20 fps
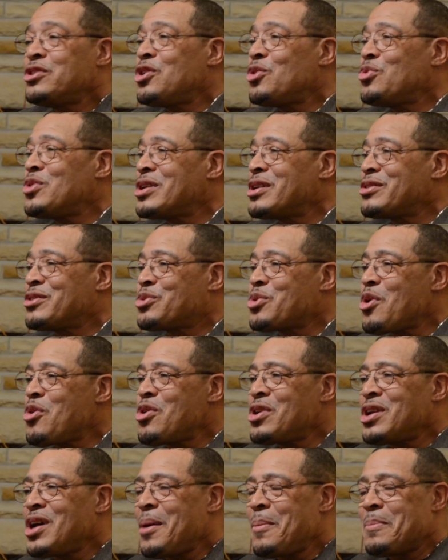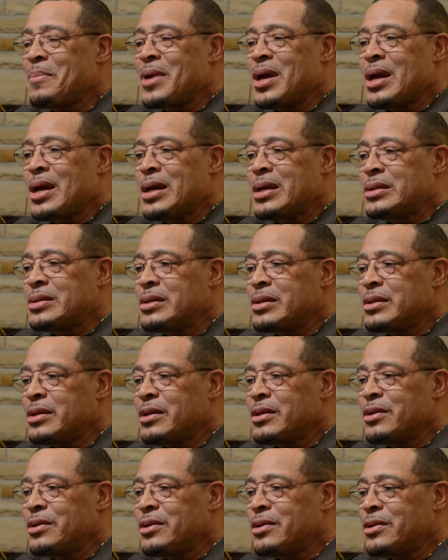you know what? Growing up, man,
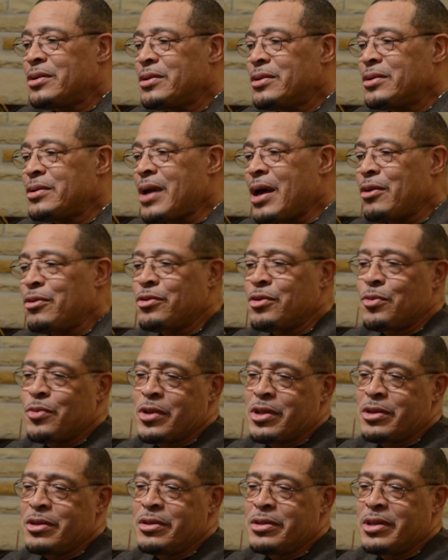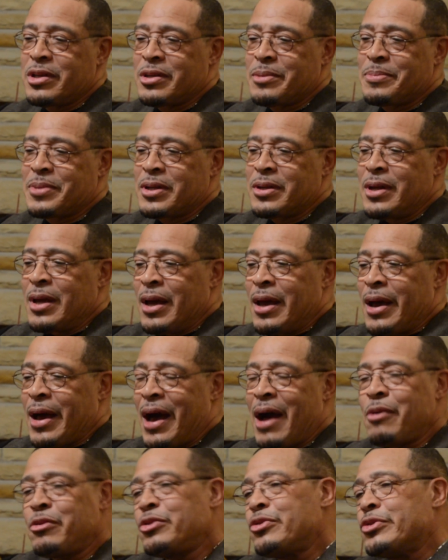I don't know whether you did it, but
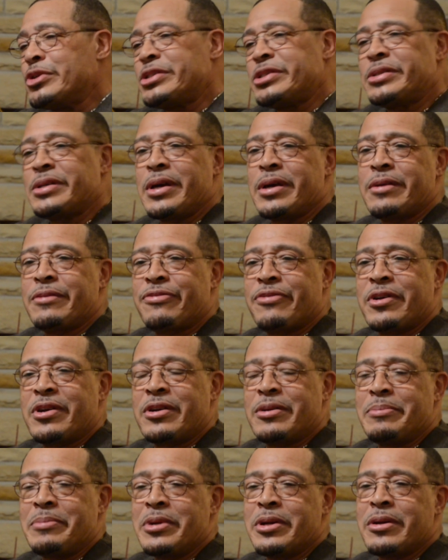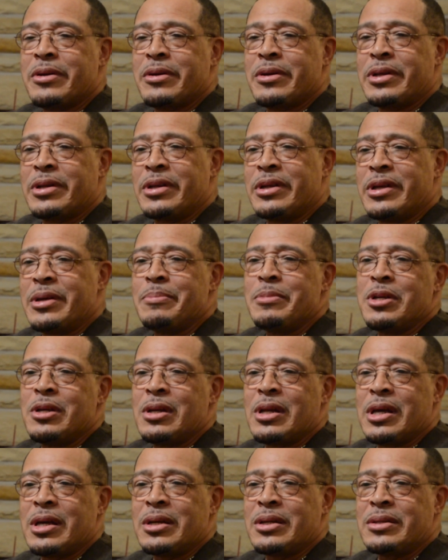I would always stand in front of the mirror and
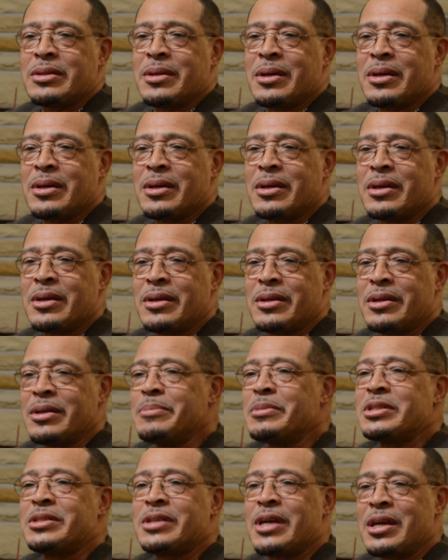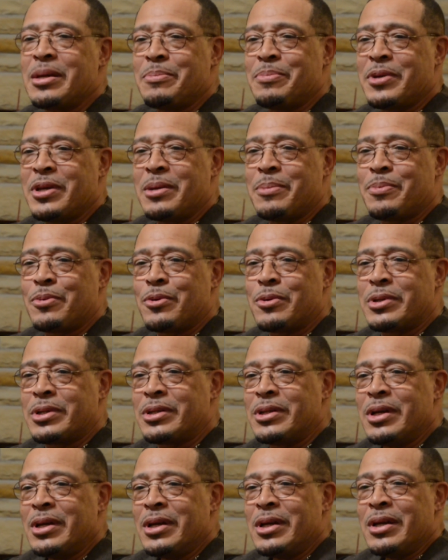emulate and imitate people. And,
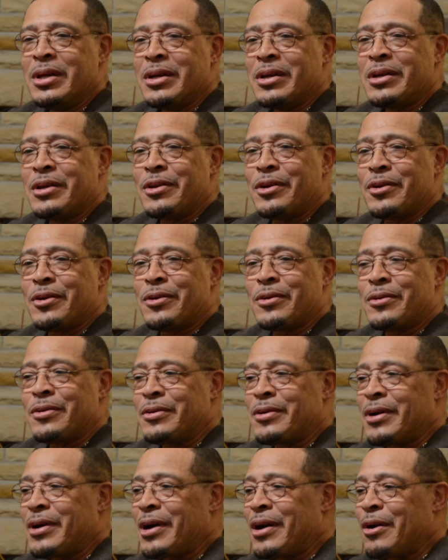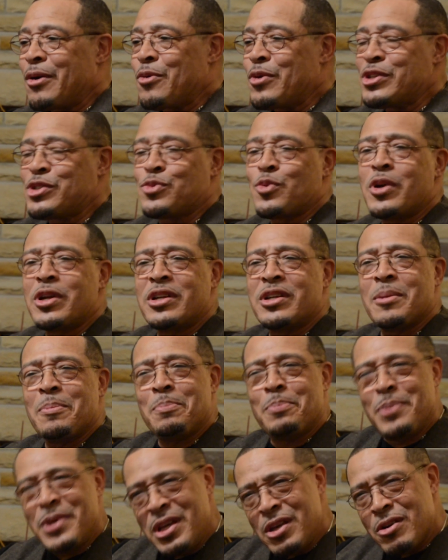I always wanted to
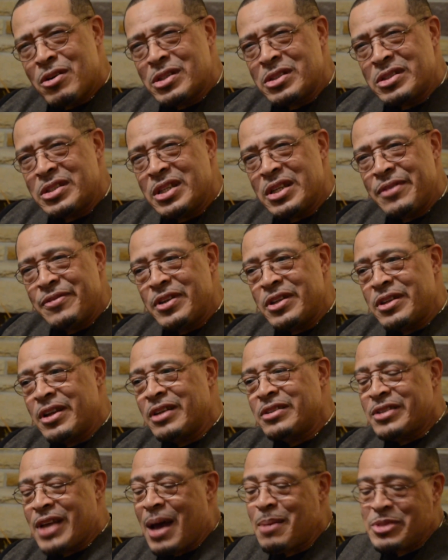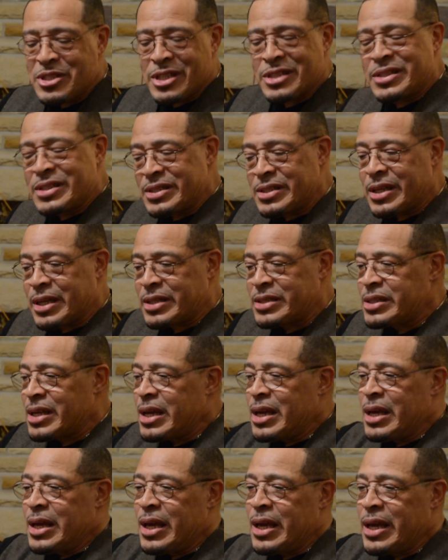be on TV. Now, I'm 66.
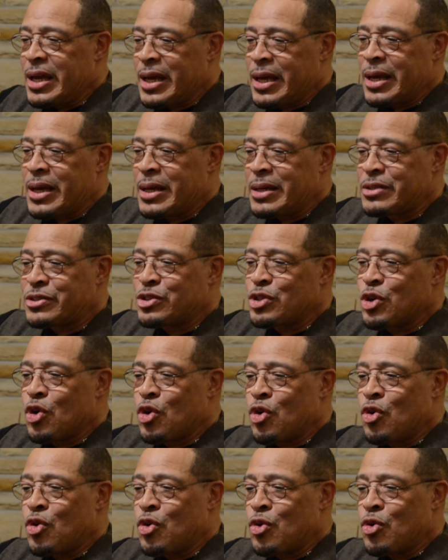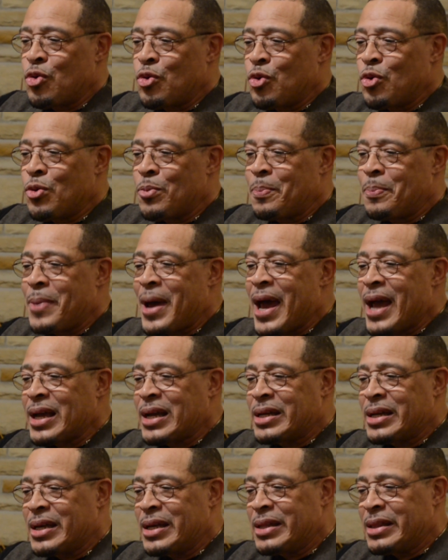And so
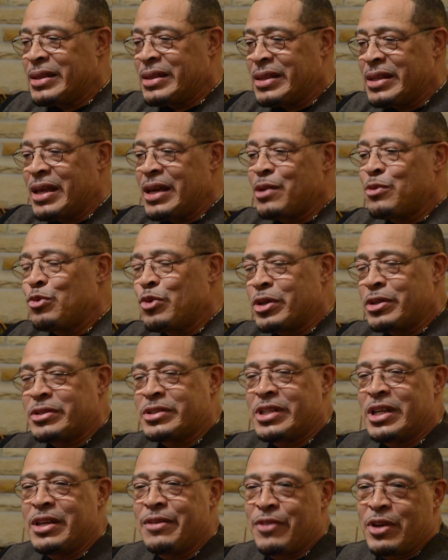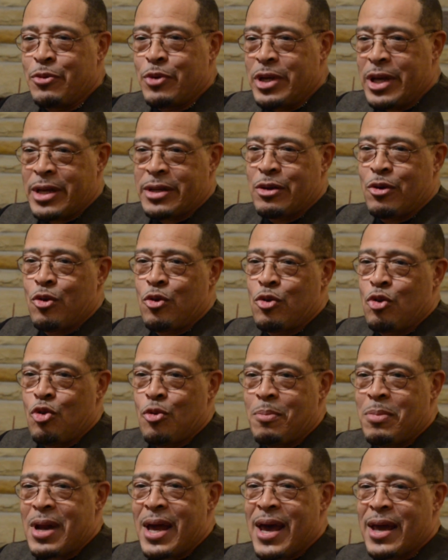back then when TV, we had the old little
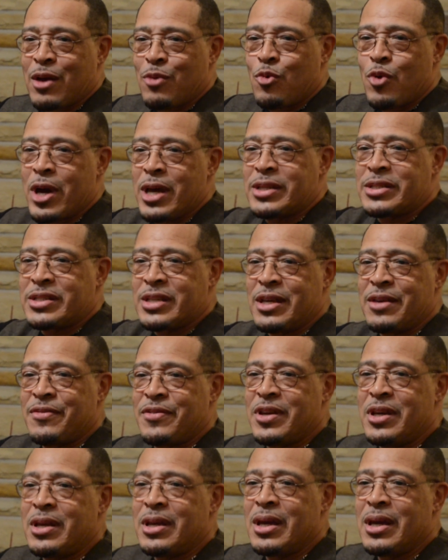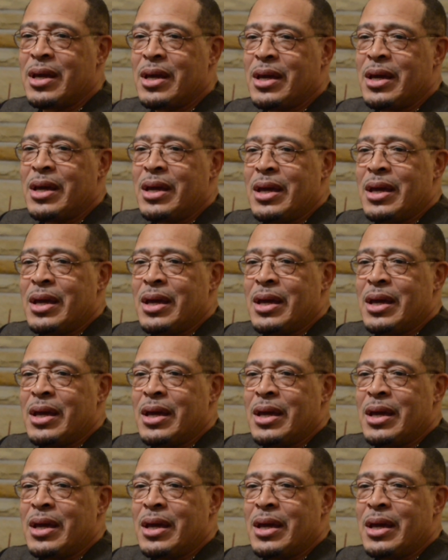black and white TV, and